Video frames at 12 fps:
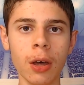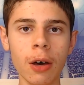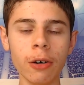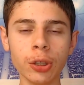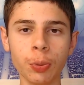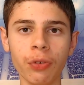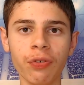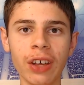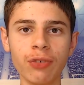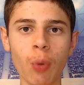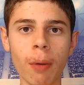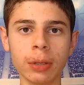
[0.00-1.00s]
Hello, sports
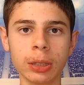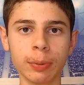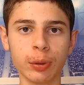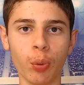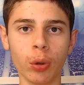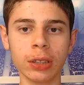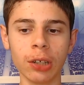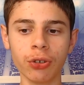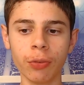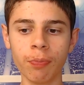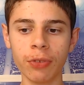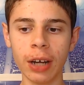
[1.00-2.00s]
fans. Welcome to Super Sports
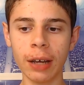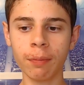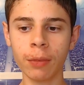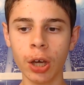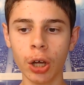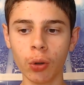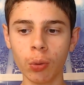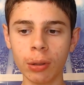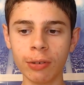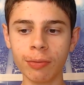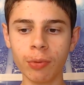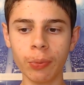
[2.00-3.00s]
Central. Today, we're
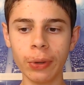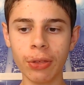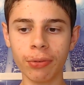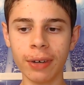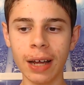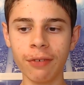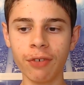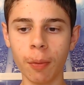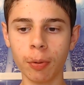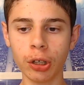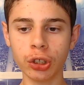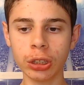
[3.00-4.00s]
going to be week 3
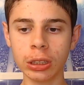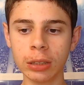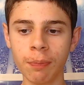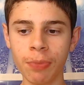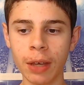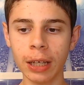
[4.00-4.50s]
NFL predictions.